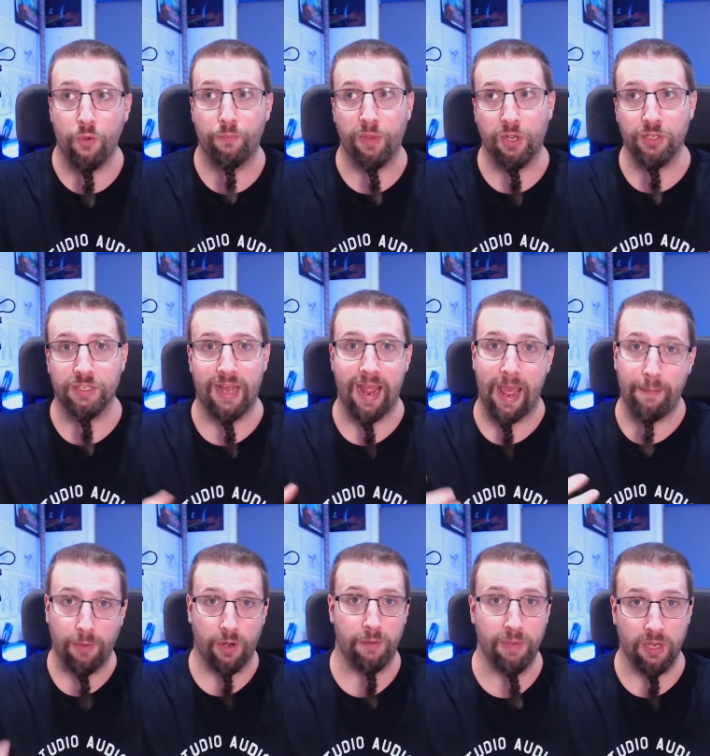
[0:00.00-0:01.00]
because I am
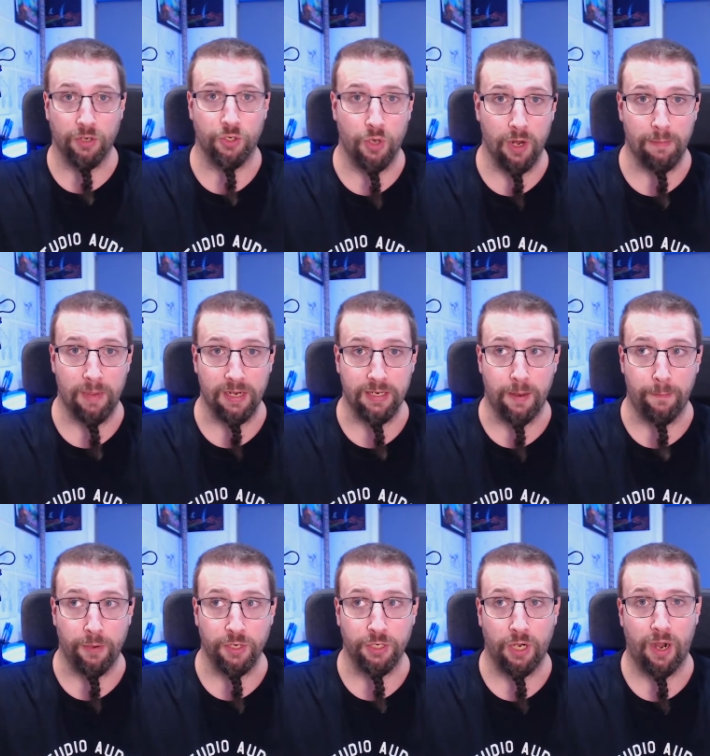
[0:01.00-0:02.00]
going to be controlling my
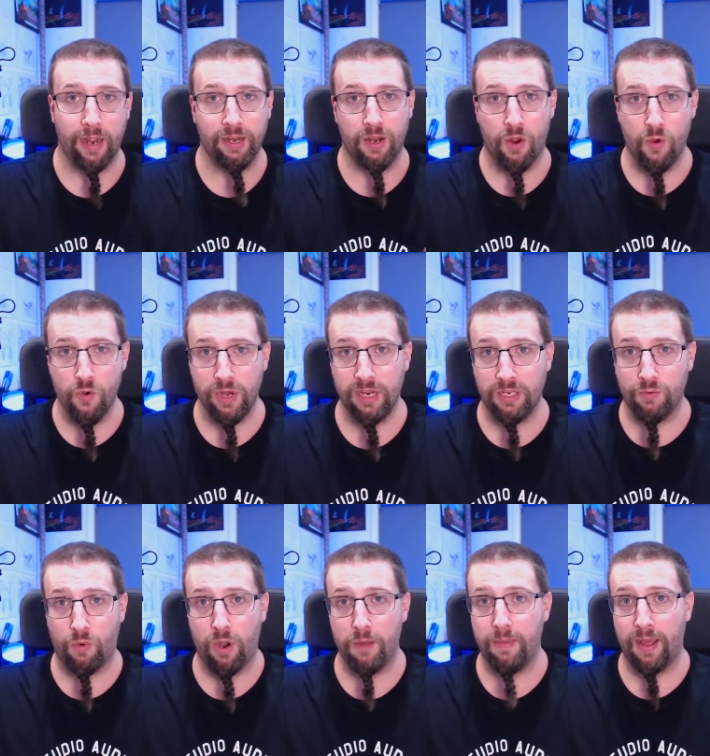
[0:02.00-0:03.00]
temperature, I don't need to
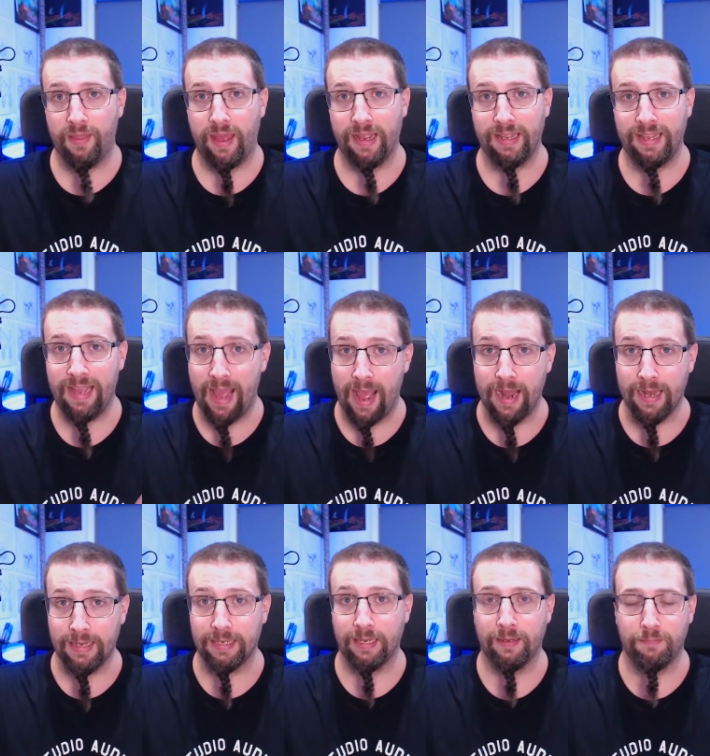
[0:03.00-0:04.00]
worry about that
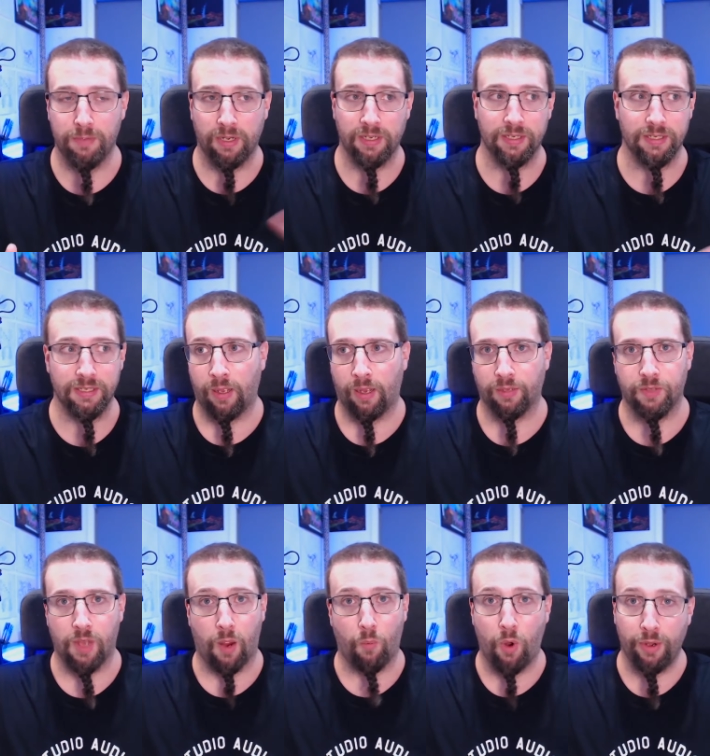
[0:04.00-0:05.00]
yet because
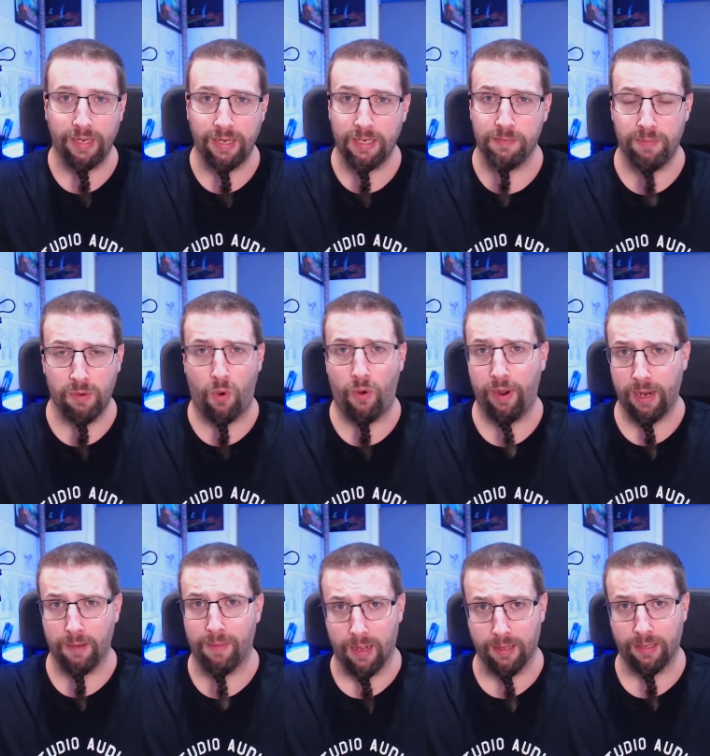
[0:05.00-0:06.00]
I won't need to be worrying
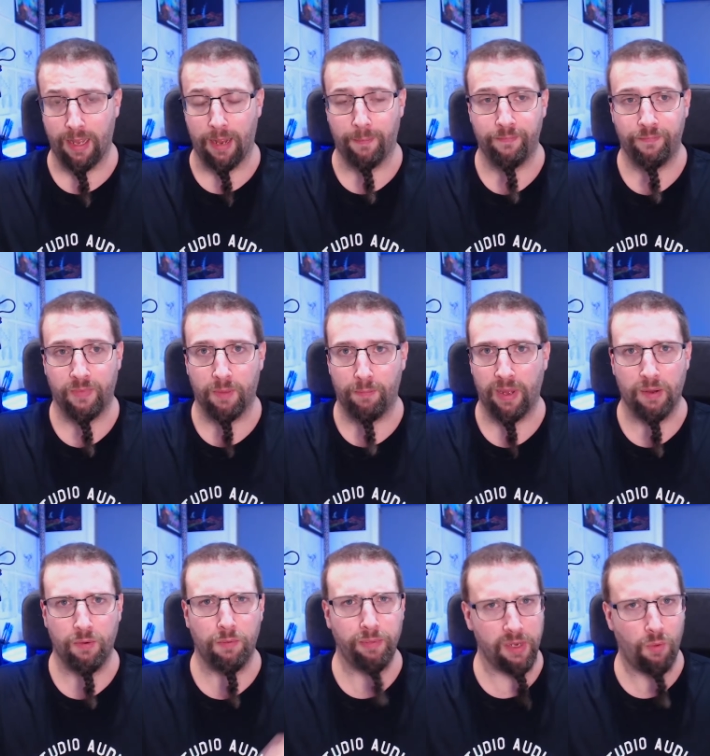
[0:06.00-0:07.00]
about that. But
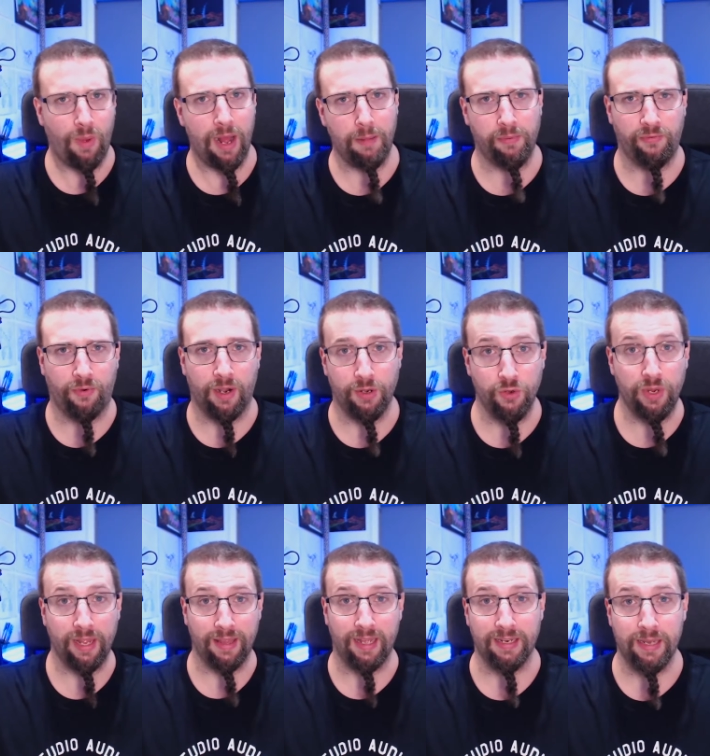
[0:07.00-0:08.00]
it'll be a while before I do
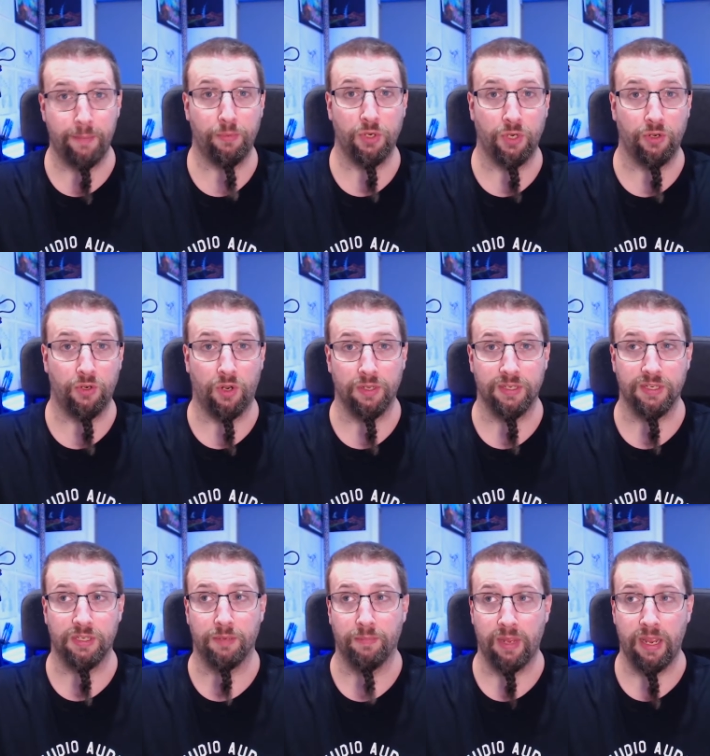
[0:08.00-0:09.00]
get that temperature control
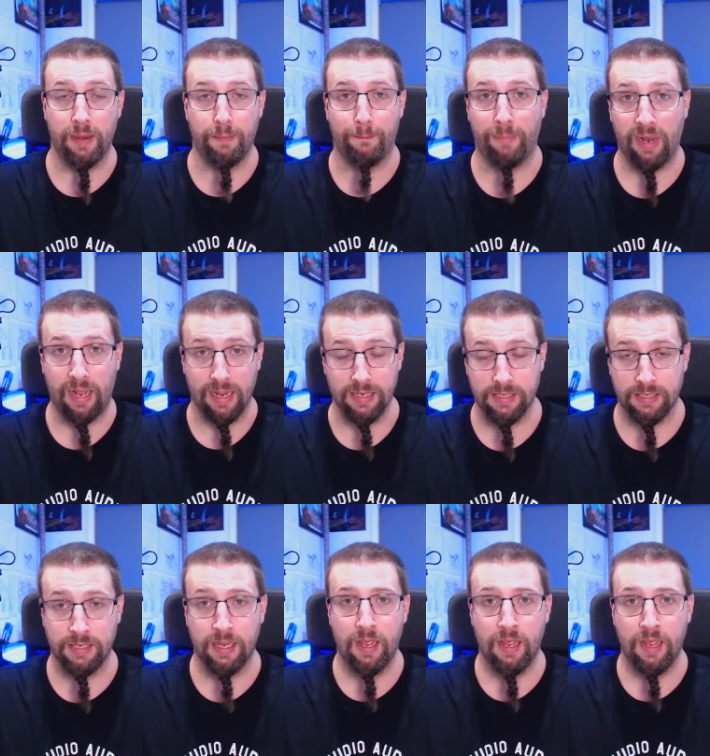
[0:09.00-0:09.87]
system in place.